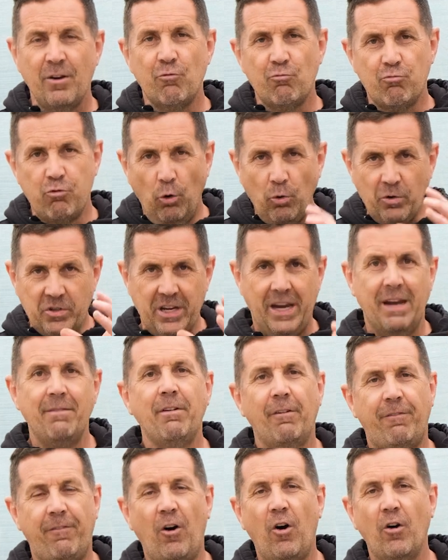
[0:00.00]
root it in
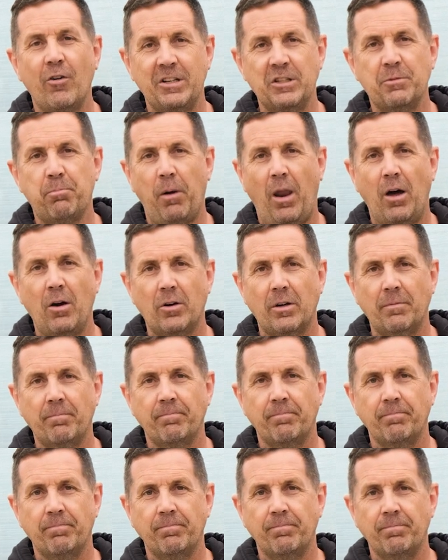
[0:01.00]
the 4-inch block,
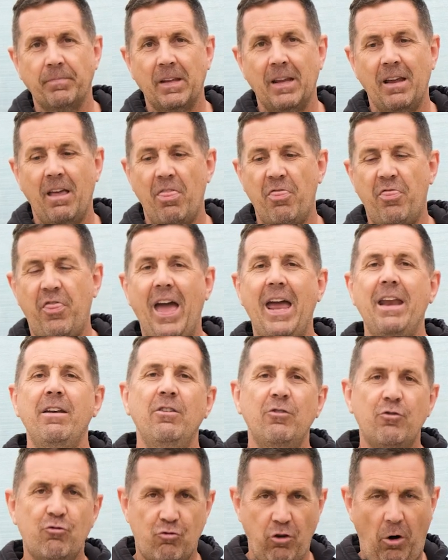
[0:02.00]

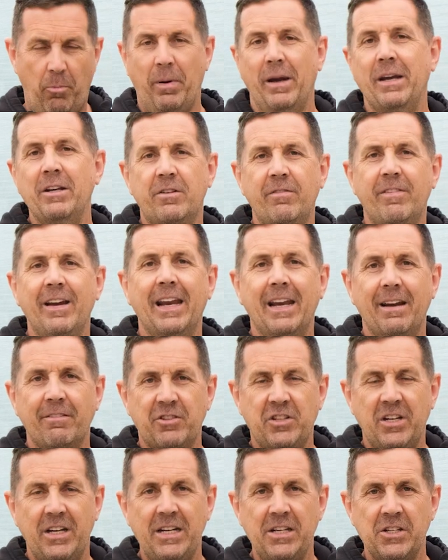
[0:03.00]
then drop it into the
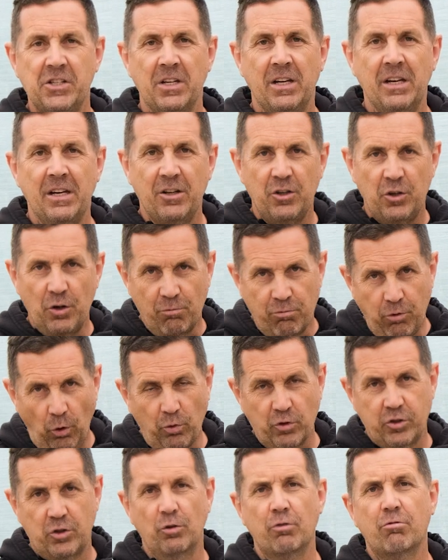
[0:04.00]
NFTs, your
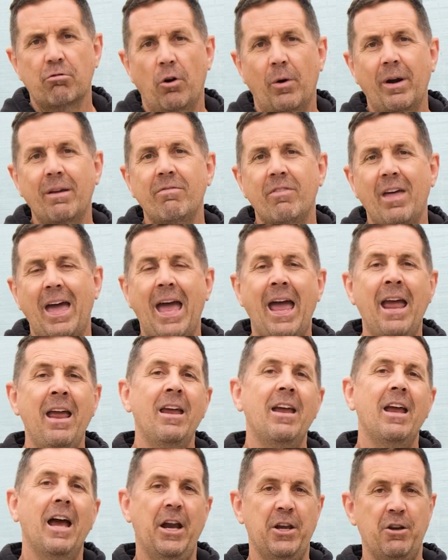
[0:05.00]
roots will grow in there,
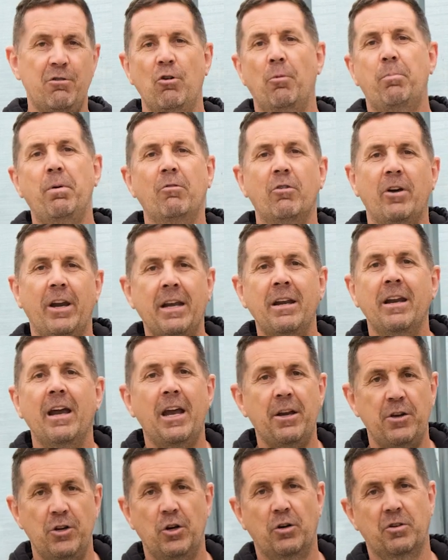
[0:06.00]
and you're up and running
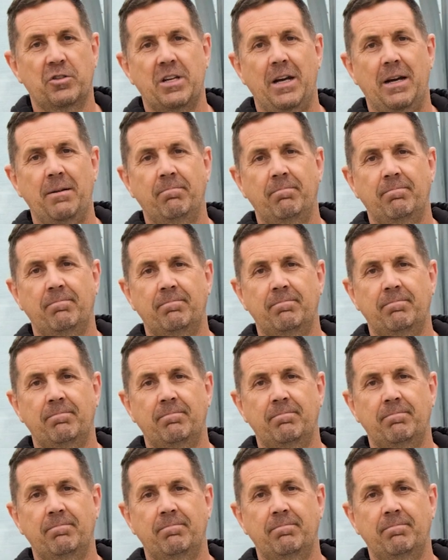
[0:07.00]
in no time.